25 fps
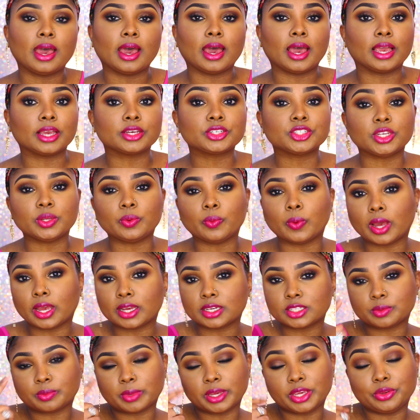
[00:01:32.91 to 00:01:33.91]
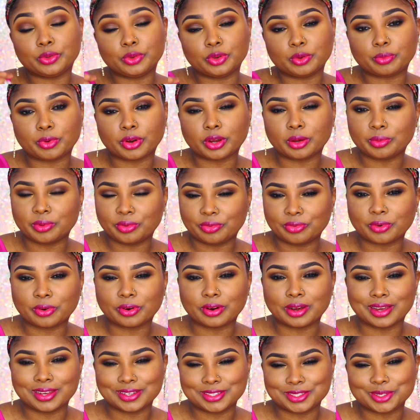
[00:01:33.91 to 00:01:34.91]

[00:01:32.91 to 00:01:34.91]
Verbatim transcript: I actually waxed my universe eyebrow before I